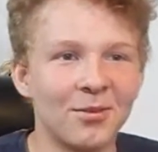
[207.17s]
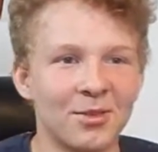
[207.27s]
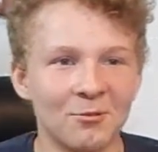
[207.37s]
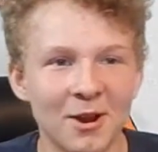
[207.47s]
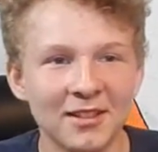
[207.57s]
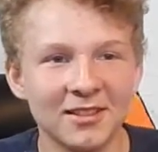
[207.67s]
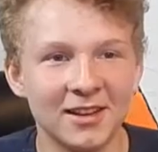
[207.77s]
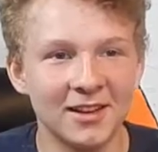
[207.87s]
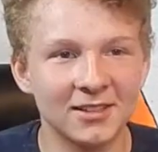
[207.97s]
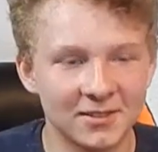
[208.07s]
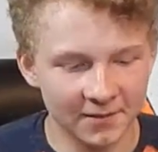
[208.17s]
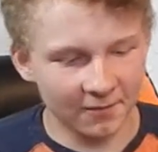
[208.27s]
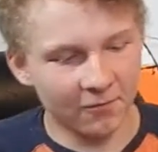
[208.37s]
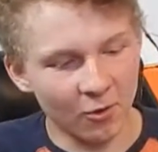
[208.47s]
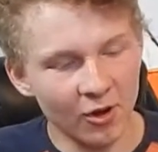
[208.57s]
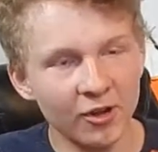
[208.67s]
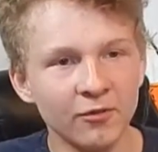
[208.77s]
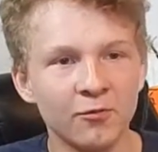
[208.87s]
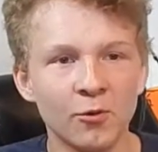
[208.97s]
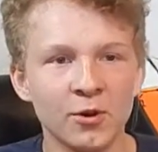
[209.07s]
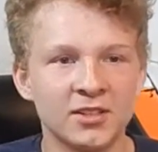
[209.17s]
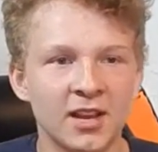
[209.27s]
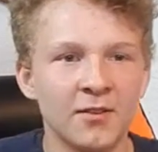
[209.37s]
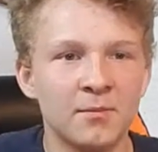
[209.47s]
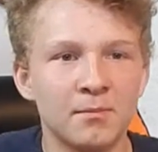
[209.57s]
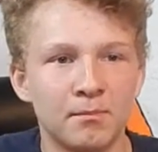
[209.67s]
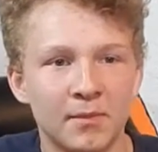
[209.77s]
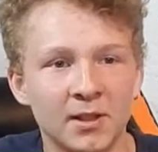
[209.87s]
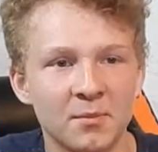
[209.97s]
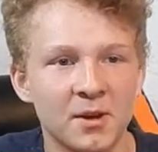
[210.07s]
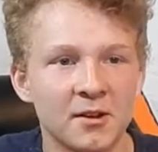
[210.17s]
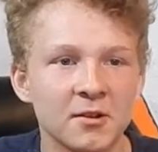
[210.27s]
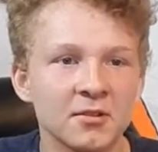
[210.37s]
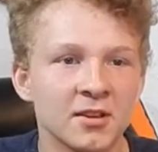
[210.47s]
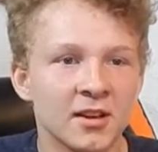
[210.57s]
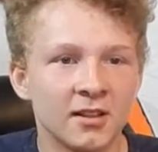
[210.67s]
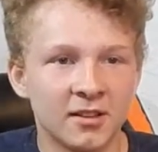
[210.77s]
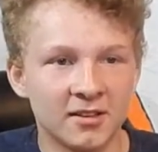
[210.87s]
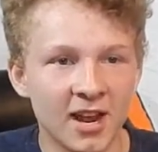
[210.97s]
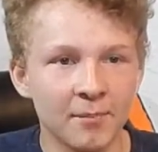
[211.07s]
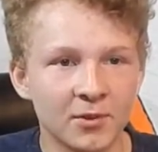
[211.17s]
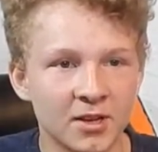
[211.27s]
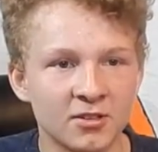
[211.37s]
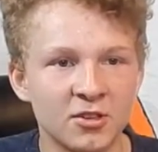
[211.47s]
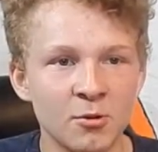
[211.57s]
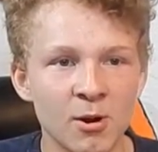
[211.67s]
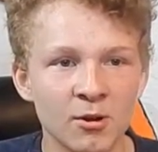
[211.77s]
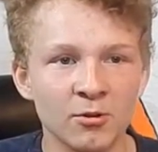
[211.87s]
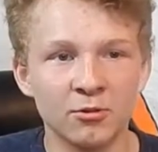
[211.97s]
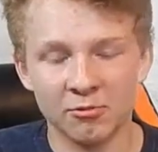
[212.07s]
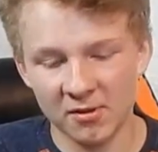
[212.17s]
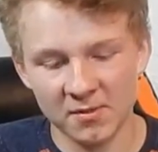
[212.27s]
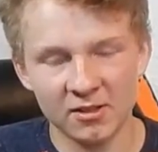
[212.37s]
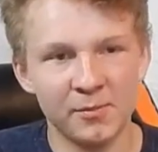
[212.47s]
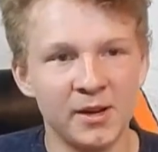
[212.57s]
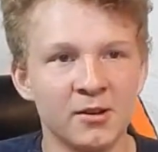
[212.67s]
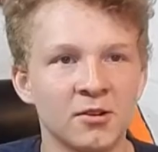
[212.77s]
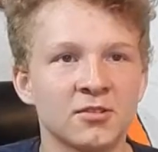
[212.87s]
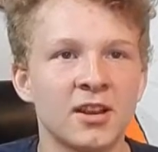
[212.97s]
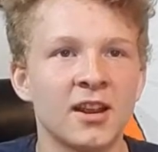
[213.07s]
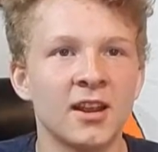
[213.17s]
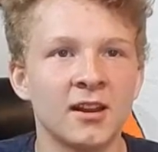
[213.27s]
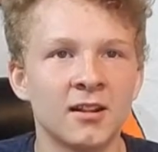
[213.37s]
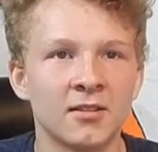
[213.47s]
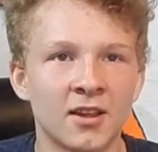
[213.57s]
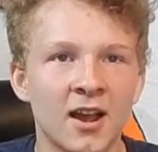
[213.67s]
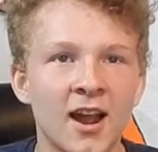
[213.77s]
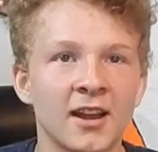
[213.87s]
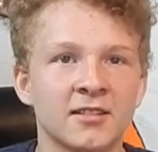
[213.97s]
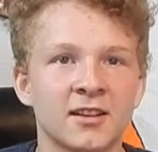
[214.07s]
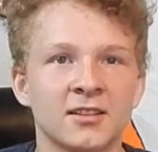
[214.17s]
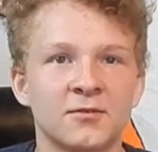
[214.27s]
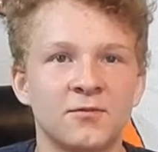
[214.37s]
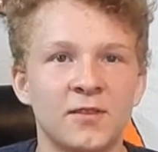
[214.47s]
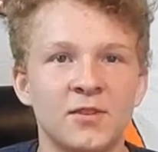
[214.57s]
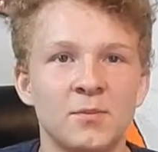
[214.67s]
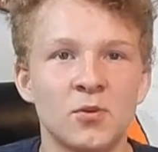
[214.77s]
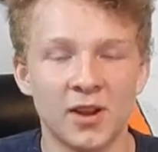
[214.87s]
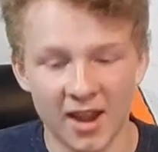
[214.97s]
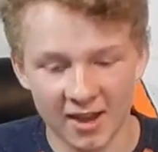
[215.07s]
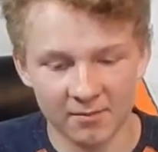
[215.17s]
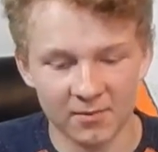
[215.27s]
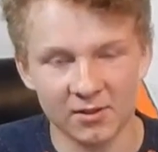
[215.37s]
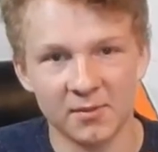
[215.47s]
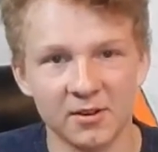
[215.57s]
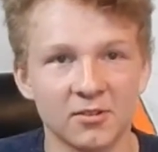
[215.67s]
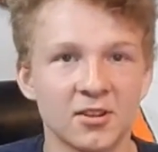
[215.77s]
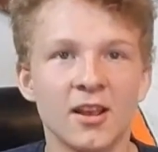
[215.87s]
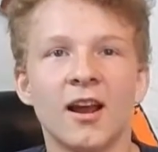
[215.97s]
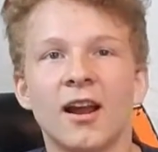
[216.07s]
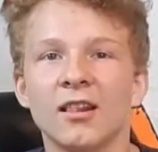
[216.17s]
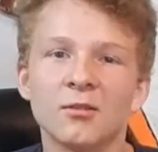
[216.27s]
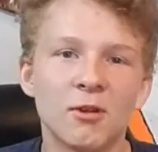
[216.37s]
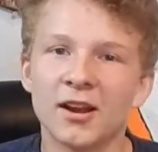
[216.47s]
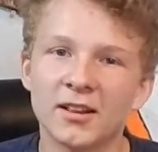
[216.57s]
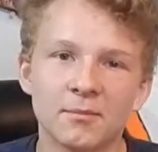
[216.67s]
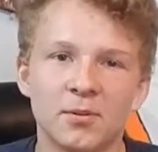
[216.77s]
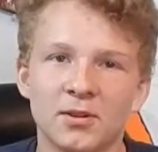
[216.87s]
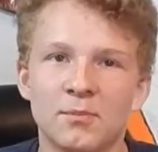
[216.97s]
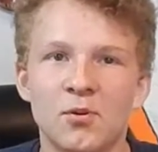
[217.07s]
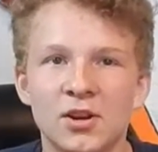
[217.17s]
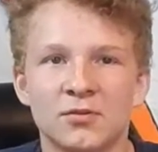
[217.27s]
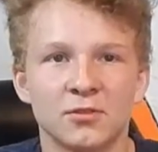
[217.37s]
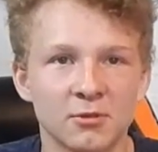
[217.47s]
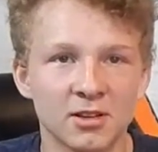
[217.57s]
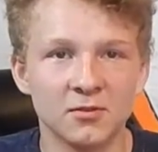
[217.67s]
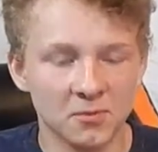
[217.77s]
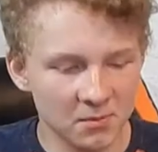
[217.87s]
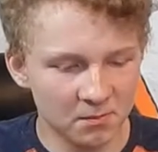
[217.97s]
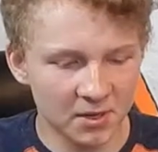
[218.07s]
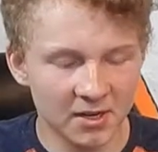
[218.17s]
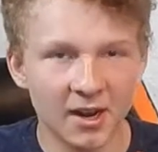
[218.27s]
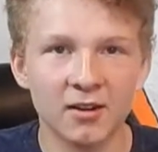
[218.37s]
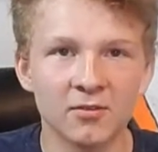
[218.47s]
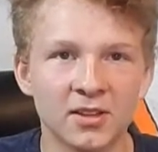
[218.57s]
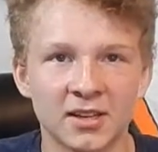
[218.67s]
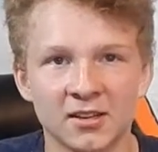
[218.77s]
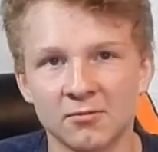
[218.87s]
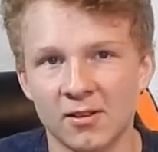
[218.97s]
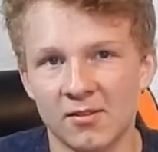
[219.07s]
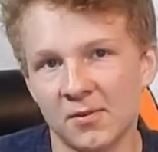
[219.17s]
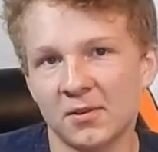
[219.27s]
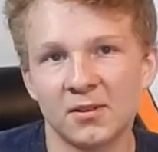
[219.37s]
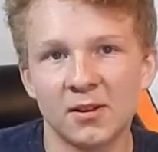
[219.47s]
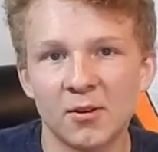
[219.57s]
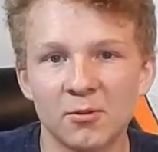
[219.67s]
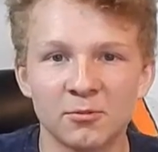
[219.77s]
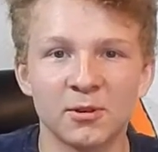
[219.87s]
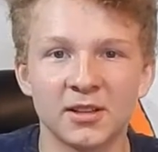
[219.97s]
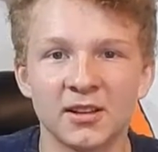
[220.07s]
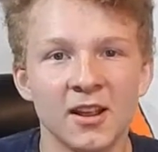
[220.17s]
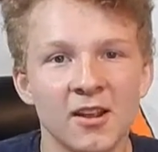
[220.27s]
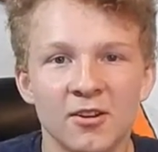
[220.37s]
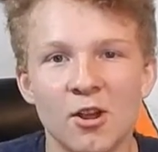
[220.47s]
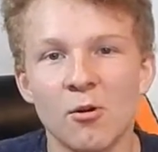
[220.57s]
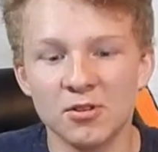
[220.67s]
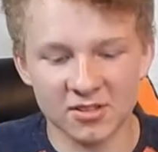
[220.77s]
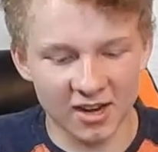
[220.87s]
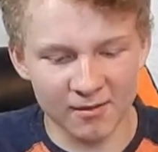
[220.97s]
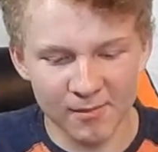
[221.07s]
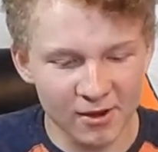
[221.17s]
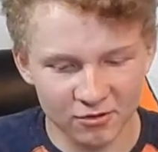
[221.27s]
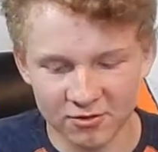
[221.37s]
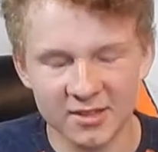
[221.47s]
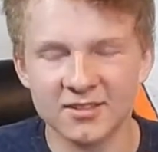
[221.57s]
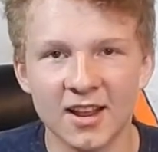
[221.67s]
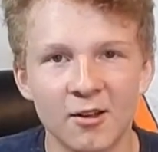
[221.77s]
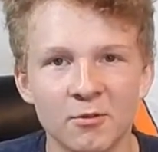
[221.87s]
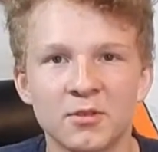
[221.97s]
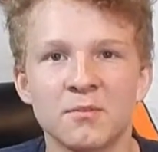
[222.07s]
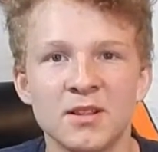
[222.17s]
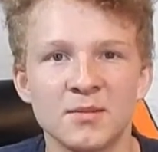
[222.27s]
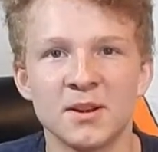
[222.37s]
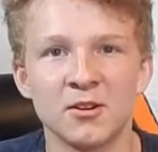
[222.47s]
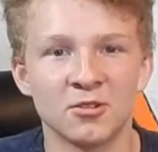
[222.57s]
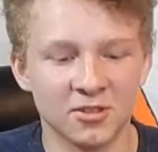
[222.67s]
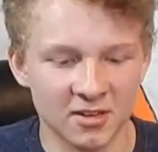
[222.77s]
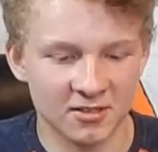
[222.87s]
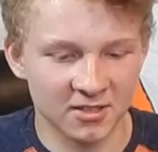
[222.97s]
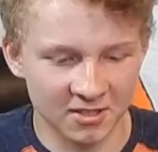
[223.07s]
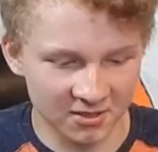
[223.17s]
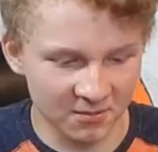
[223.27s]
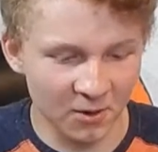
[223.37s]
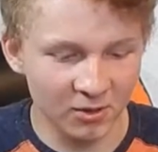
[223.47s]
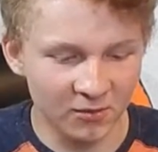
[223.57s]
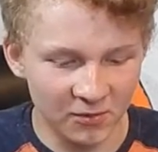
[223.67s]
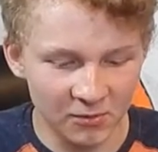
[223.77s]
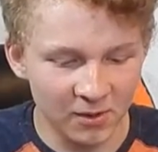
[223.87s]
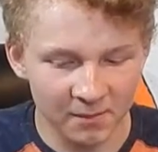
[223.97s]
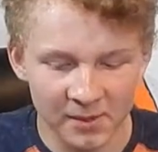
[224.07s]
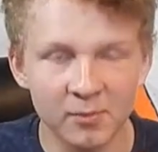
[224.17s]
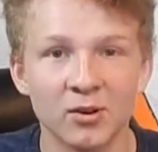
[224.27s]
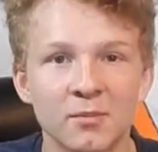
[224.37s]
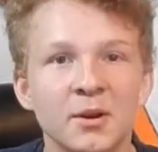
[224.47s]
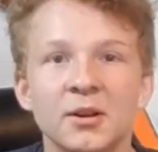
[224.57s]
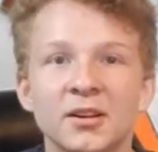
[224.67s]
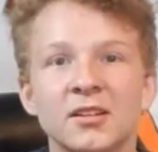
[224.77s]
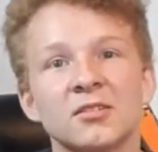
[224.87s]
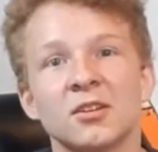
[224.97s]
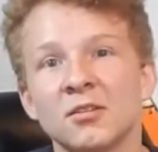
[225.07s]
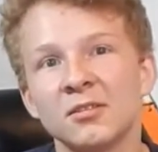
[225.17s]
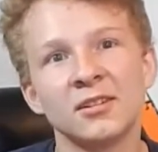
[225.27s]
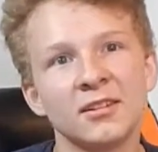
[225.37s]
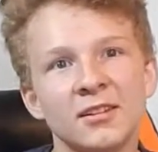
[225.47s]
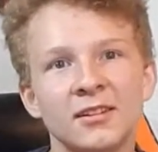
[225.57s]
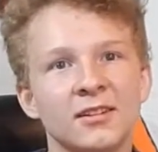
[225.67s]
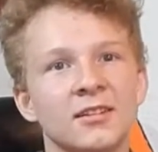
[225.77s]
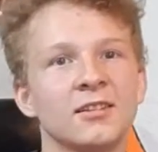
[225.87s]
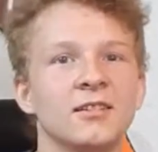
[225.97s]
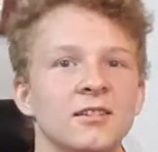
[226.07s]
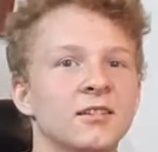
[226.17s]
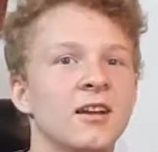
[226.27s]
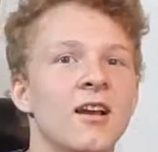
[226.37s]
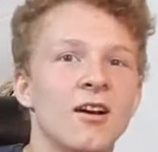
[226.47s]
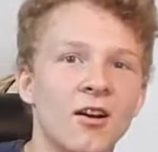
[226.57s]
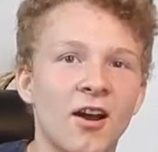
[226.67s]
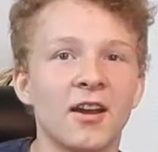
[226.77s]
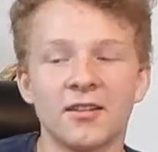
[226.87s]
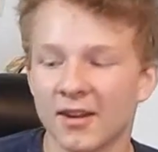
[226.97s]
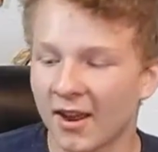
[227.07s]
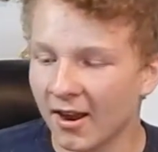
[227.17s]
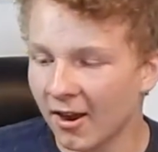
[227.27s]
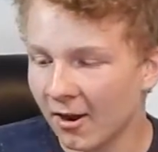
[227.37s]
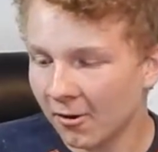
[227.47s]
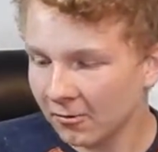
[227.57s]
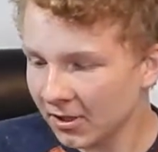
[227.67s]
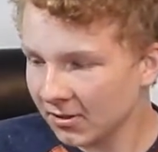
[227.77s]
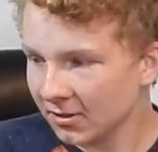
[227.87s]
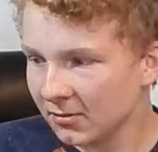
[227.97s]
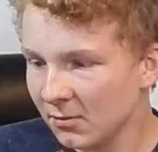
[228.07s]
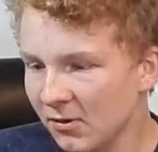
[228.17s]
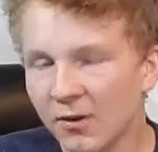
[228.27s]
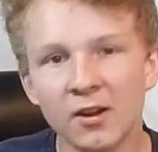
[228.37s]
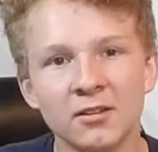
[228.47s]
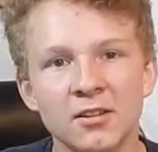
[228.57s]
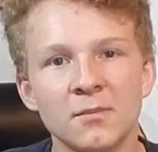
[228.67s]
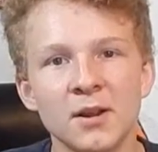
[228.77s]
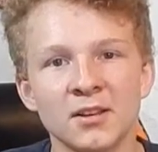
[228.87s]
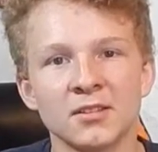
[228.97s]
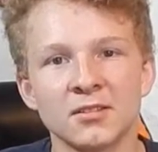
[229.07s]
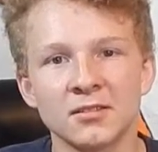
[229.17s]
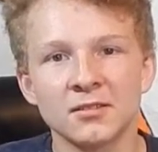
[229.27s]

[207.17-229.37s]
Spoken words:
the width is 447 millimeters, the depth is 203 millimeters, and the height is 50.8 millimeters. I don't know why I didn't put the points for the rest of them, but I don't think it's relevant. No one's going to measure this out with millimeters because this is only viewed by people in America. So, alright, now let's move on to the mice.